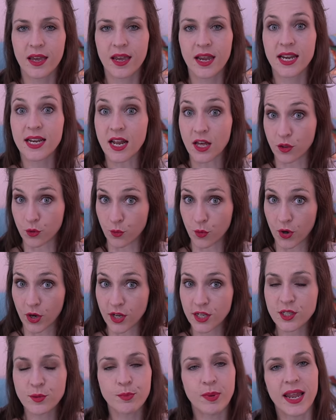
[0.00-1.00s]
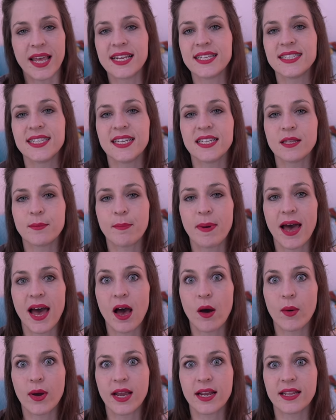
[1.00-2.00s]
In other words, placing the
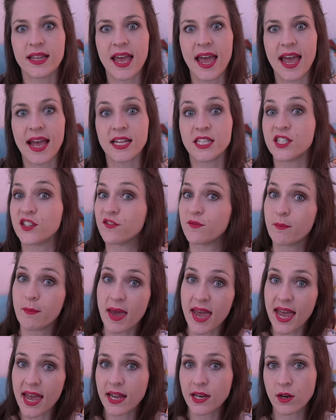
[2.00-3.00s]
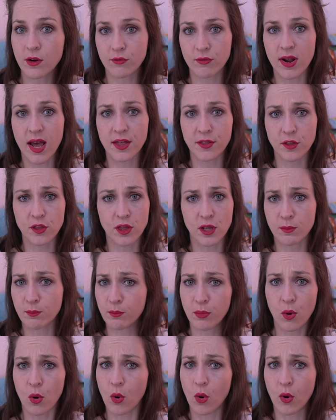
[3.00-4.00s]
power in the hands of men rather
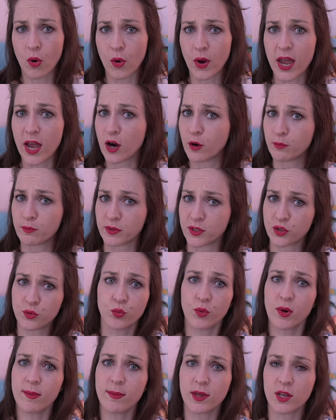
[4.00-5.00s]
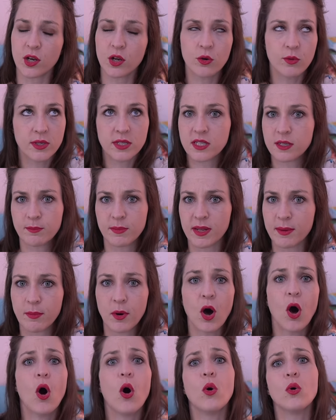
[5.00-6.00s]
than poor, helpless women who are simply
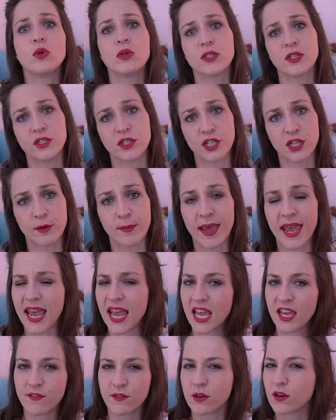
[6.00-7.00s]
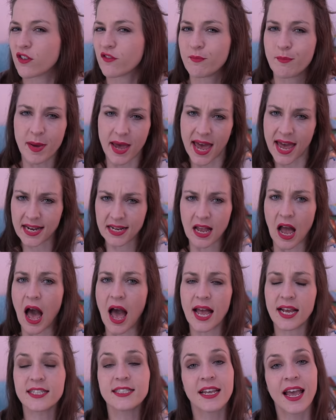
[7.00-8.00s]
beholden to the behavior of bad
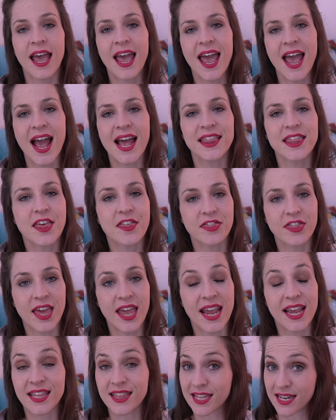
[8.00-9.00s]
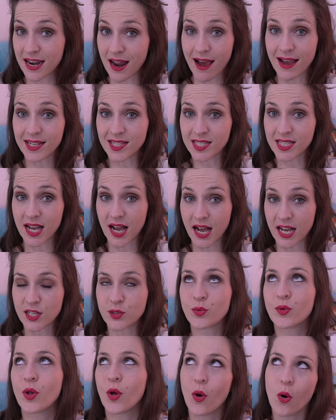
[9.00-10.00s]
guys, and that they, the nice
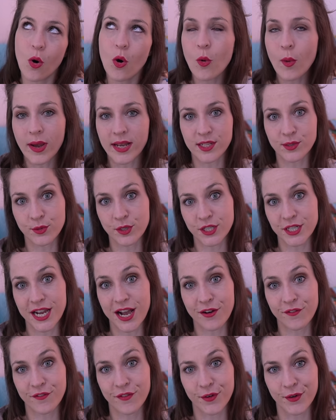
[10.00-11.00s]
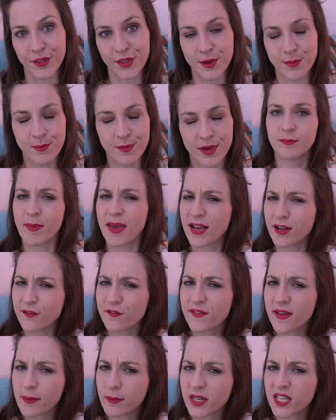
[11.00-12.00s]
guys, will always watch out for them. Male
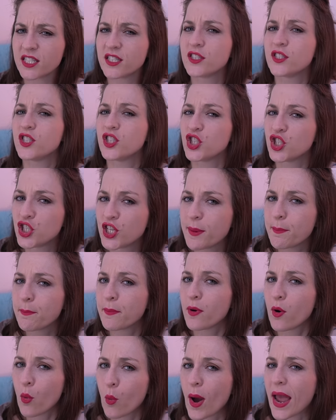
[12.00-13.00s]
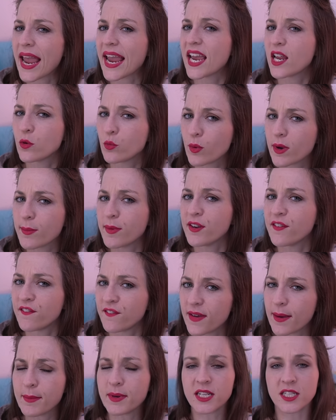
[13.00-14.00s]
feminists chip away at women
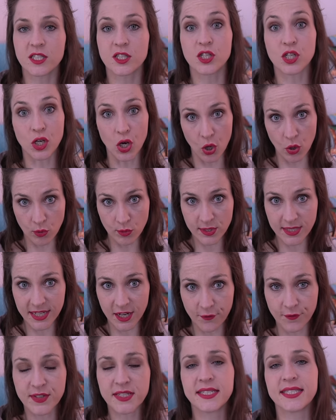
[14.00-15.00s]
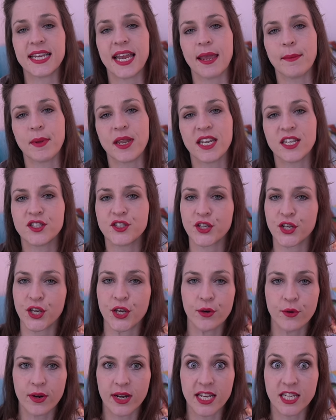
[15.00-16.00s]
feminists' low self-esteem and
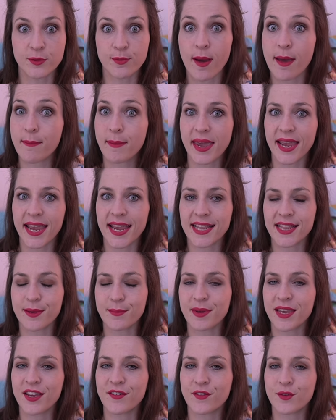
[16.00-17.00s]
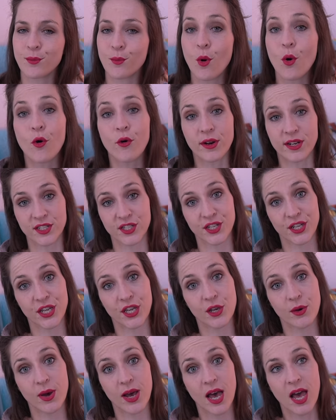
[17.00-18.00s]
insecurities by making them even more
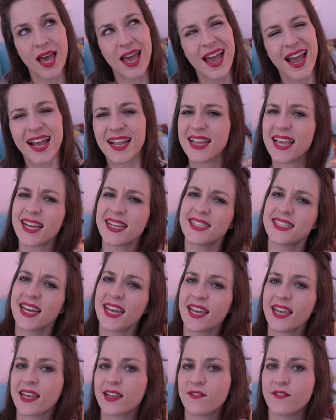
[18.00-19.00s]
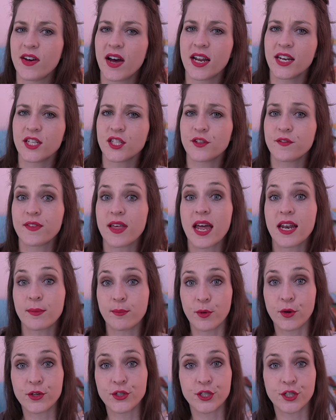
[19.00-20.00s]
insecure, and then taking advantage of that
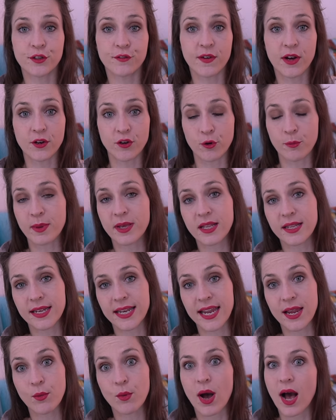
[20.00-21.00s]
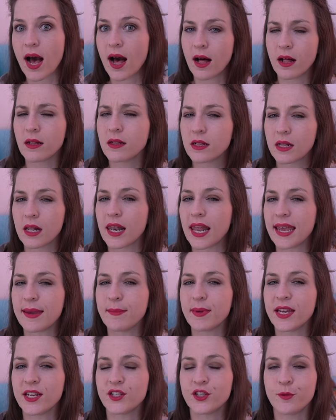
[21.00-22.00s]
emotional vulnerability while
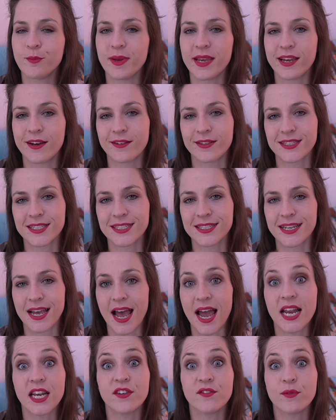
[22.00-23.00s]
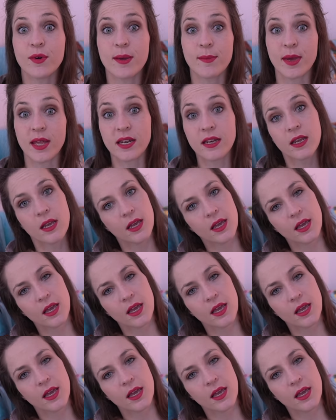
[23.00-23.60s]
claiming to be on the side of women.